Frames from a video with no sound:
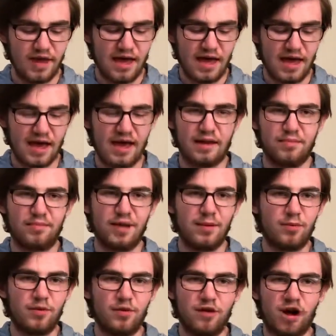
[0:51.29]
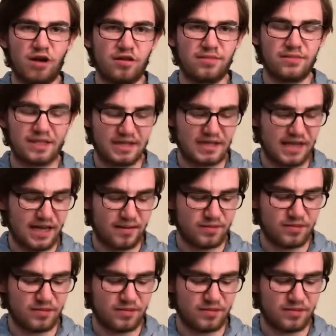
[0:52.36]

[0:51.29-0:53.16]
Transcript: and people would call him nicknames,